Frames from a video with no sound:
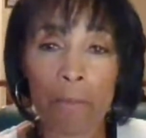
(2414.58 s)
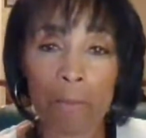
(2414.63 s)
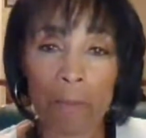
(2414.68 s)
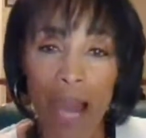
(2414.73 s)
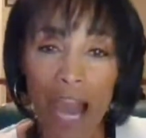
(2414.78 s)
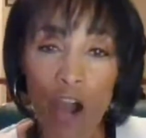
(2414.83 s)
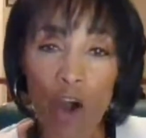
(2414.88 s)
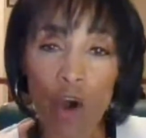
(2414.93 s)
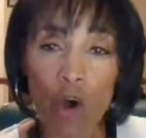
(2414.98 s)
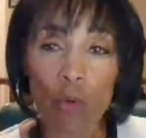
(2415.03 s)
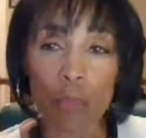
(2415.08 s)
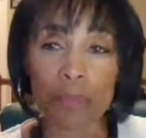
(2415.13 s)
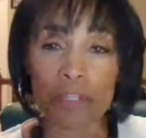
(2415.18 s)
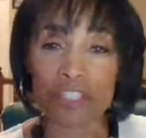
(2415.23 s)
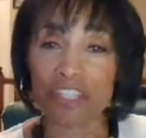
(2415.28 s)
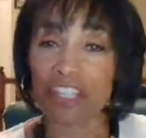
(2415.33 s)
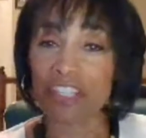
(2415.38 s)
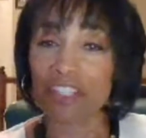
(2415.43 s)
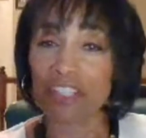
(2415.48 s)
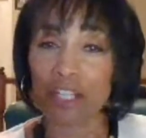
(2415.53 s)
my
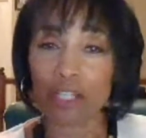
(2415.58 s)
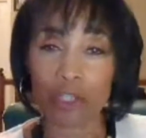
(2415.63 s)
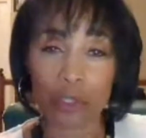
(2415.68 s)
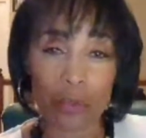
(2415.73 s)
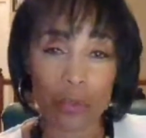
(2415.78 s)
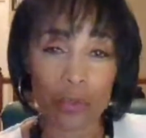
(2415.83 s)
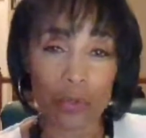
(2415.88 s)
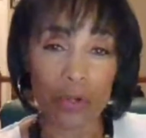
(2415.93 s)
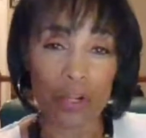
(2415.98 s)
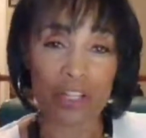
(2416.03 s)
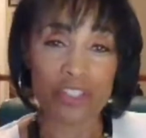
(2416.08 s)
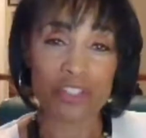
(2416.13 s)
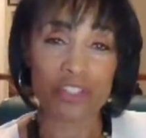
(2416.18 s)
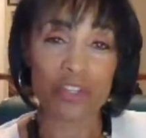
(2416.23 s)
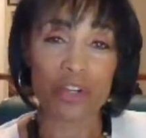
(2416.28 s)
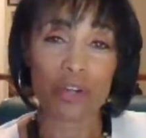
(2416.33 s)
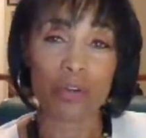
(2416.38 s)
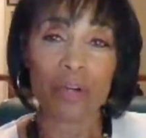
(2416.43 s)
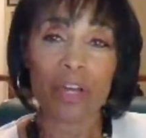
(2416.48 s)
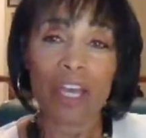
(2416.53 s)
hope is in the Lord.
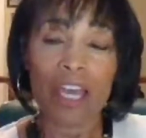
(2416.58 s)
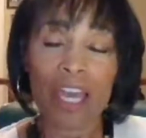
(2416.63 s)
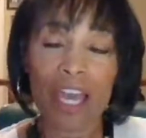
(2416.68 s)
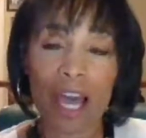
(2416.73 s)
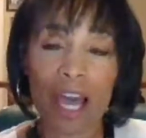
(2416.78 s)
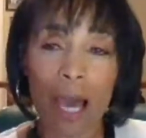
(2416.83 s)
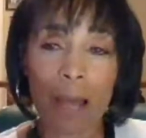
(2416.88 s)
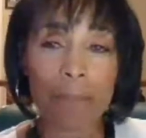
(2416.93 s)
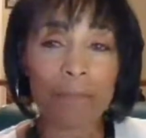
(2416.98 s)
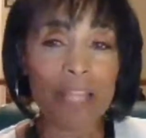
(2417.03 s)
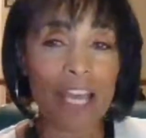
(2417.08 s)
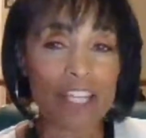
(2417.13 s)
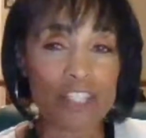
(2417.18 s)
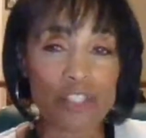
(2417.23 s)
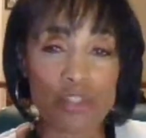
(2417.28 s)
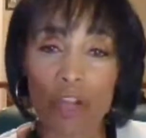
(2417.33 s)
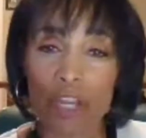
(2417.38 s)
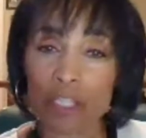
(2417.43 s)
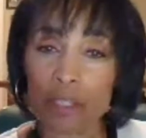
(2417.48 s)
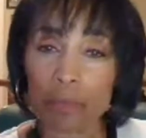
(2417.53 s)
So I'm
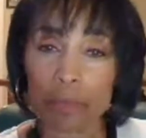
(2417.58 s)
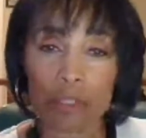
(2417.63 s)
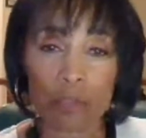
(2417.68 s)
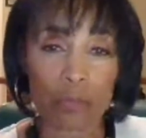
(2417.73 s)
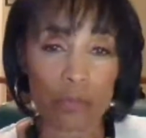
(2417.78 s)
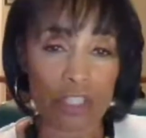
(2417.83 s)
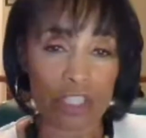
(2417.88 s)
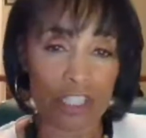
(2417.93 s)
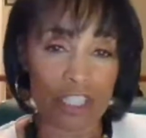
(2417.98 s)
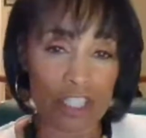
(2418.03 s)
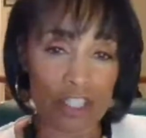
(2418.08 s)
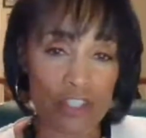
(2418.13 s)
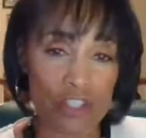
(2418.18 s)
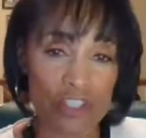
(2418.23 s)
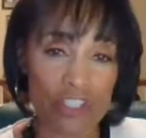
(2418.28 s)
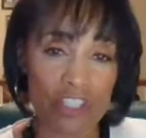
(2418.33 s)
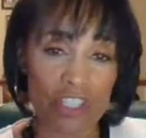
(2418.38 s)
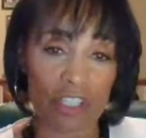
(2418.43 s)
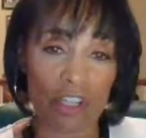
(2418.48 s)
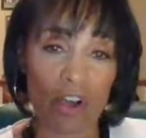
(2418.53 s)
not trying to be
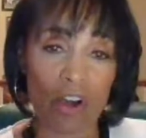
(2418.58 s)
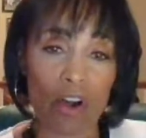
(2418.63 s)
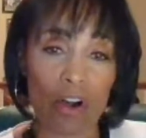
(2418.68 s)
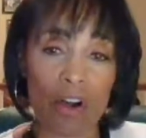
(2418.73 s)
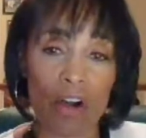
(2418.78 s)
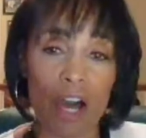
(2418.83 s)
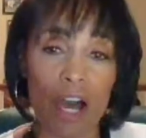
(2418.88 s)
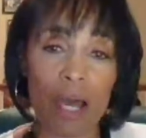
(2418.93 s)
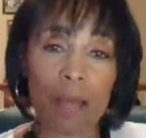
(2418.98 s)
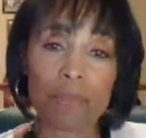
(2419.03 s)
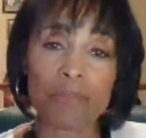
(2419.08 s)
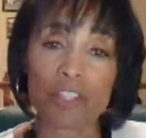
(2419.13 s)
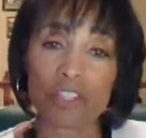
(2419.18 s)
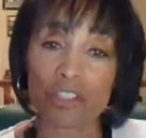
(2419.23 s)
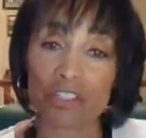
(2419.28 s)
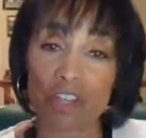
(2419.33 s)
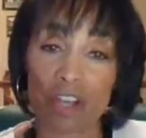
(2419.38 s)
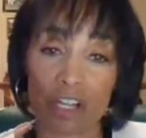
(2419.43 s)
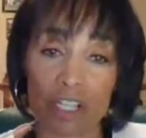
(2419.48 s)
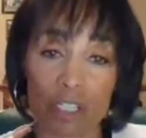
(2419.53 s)
religious at all. I'm
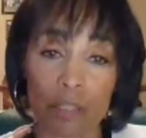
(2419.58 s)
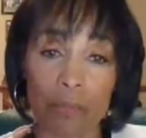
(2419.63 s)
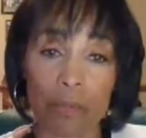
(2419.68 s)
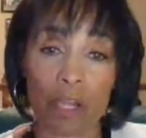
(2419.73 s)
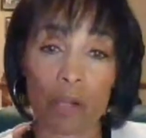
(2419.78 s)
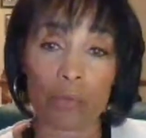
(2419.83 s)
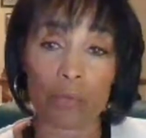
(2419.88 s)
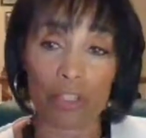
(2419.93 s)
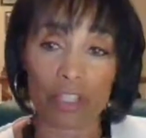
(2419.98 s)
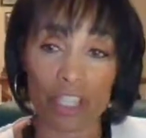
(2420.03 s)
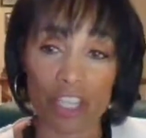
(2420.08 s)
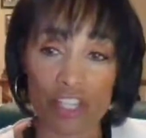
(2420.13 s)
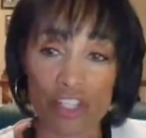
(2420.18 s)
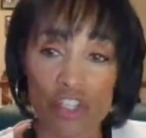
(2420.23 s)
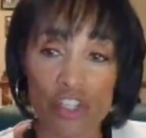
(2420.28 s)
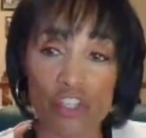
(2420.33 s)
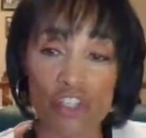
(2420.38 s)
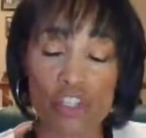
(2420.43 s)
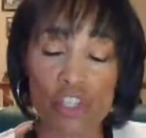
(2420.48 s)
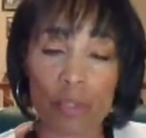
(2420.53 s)
just talking about
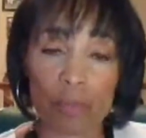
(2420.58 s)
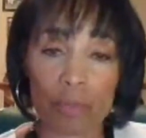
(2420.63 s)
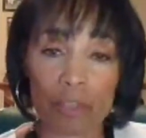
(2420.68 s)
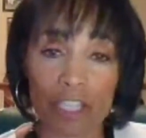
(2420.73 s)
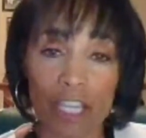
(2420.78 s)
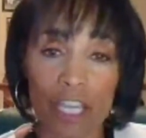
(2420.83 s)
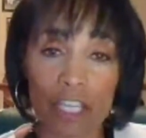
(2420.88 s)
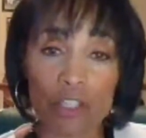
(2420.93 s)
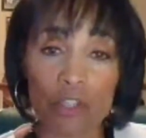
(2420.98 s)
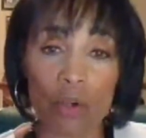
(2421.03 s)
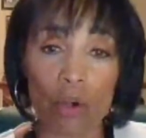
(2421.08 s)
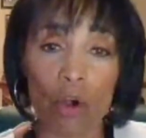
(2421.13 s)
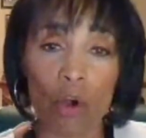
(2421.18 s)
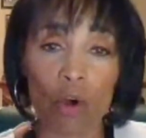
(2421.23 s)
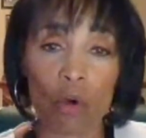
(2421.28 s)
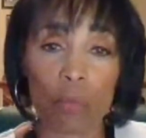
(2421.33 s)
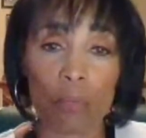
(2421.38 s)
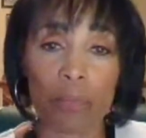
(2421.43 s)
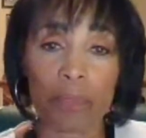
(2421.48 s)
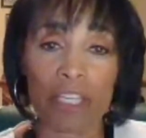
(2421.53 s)
relationship. Let your
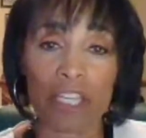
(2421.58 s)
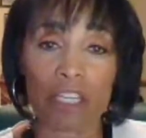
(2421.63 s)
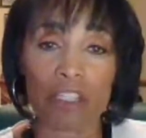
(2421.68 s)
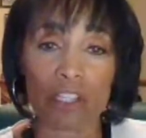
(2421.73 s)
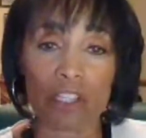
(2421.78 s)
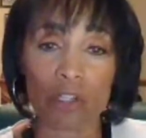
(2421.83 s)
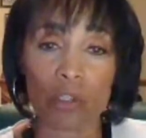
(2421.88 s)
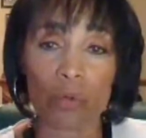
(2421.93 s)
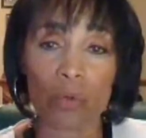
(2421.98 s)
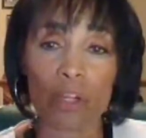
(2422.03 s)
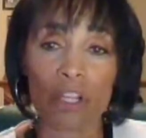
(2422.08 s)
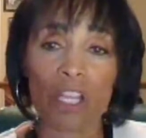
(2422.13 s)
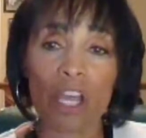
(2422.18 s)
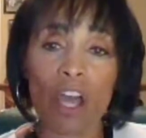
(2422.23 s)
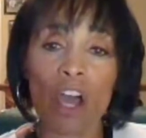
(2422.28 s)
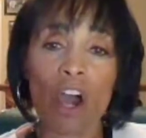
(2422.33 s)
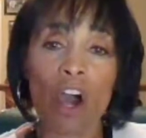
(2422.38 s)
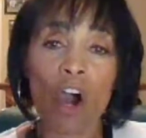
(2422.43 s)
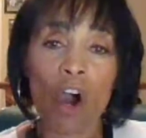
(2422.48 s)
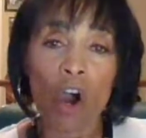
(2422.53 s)
hope be in the Lord.
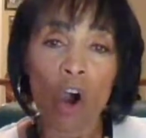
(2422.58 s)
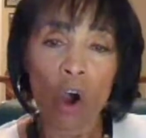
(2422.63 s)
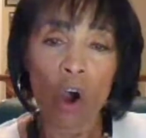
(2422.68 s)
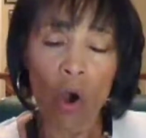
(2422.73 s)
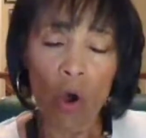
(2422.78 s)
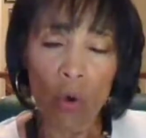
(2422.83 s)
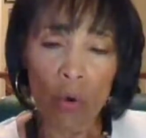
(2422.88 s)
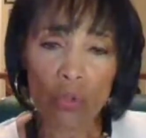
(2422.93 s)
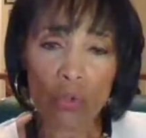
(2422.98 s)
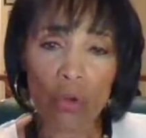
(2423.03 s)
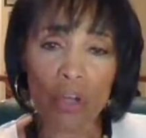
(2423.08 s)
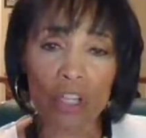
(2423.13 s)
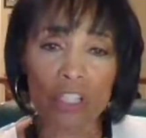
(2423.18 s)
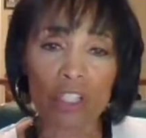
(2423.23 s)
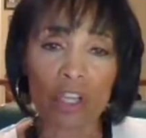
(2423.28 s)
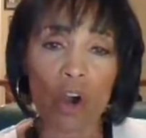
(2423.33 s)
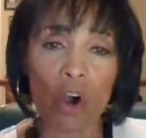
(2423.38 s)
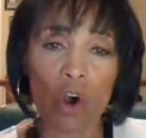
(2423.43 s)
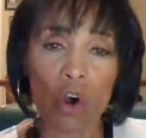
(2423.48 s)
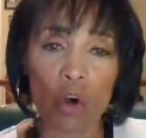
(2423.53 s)
Hold
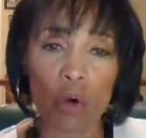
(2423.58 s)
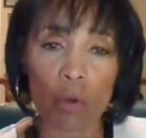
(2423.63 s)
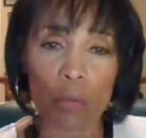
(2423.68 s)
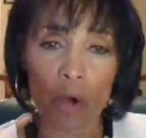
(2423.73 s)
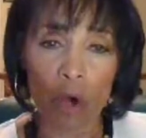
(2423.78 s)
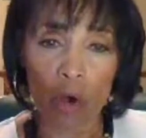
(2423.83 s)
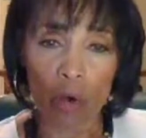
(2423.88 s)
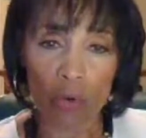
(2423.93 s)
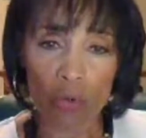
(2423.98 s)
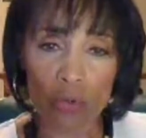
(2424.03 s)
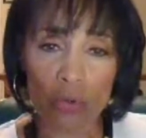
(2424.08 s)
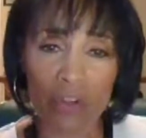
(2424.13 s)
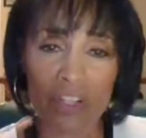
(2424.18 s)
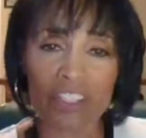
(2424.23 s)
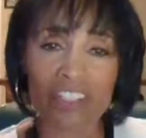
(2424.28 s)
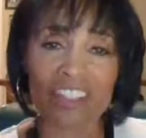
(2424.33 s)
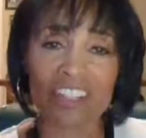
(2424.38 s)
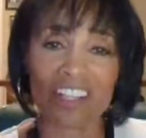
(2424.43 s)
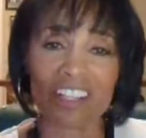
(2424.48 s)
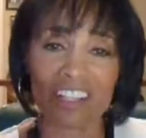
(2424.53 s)
on to hope. Hold
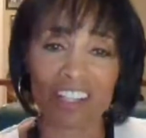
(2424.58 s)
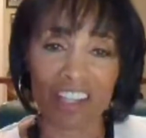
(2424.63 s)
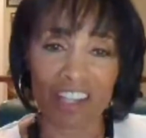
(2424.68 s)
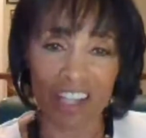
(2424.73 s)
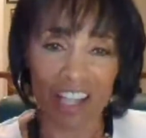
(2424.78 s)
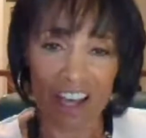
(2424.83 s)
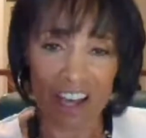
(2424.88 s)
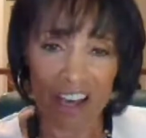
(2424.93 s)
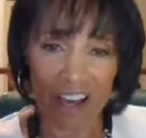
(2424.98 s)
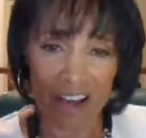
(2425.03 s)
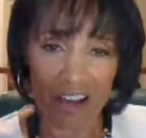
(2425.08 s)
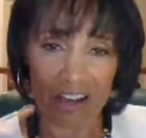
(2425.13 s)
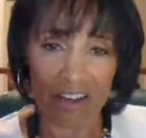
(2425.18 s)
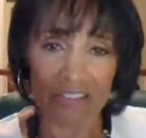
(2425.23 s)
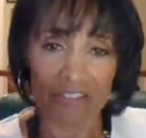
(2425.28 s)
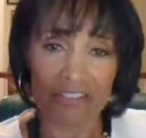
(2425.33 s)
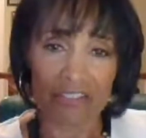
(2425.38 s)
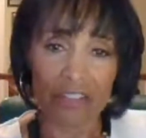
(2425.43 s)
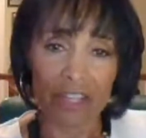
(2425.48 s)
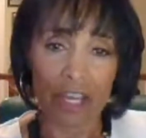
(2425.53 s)
on to
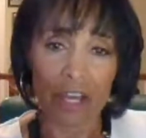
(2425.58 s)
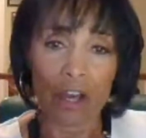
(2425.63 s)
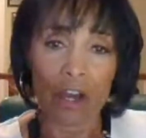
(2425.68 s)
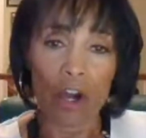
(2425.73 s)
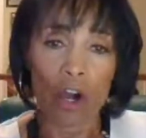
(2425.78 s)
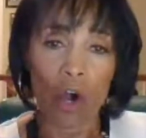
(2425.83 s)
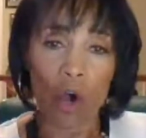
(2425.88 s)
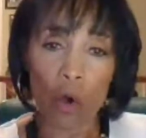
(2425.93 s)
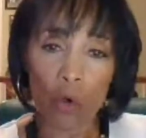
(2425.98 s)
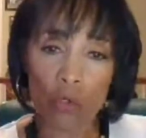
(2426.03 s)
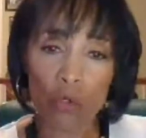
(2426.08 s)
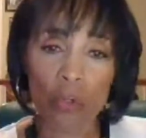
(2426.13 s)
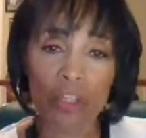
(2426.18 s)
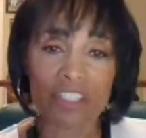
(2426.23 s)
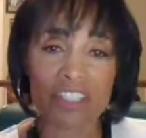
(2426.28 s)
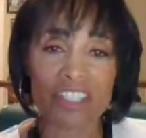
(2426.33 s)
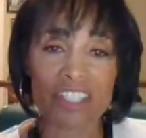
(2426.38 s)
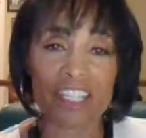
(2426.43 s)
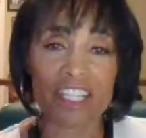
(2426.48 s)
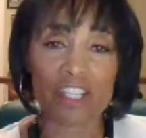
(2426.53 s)
love. Hold
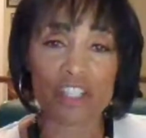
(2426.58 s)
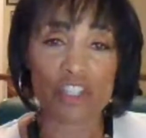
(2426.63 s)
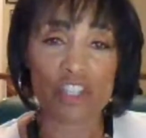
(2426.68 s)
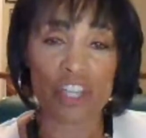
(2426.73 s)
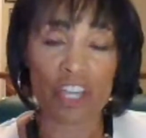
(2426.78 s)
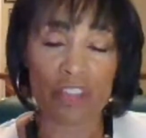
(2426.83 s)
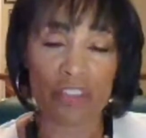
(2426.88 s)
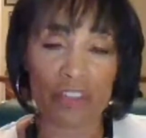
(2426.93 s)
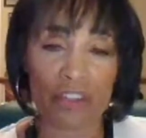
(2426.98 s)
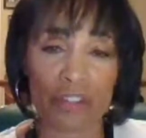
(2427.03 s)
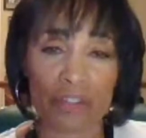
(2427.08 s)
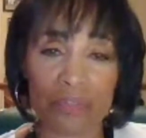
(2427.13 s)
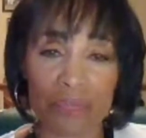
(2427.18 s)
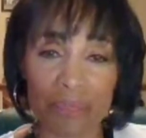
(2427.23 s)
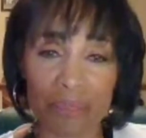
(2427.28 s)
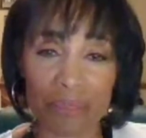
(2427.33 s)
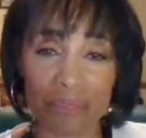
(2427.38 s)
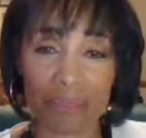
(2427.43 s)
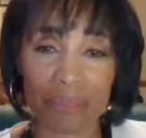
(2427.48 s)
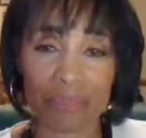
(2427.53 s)
on to each other.
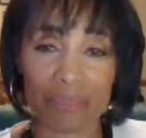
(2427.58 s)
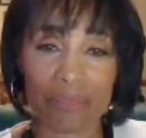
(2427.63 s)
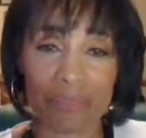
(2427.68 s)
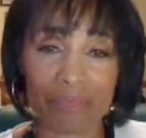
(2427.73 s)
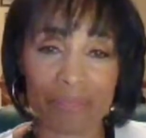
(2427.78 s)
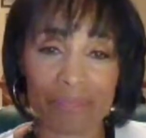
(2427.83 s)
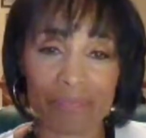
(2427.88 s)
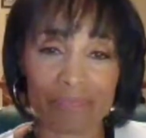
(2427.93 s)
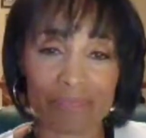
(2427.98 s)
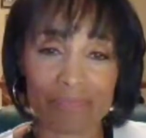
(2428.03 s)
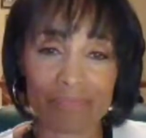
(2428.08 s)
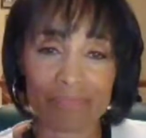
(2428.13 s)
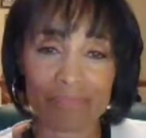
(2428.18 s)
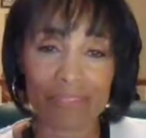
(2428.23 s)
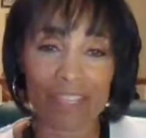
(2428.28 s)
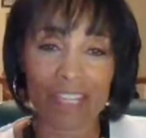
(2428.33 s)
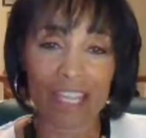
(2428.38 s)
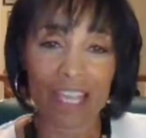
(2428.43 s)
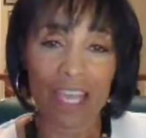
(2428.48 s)
Mm.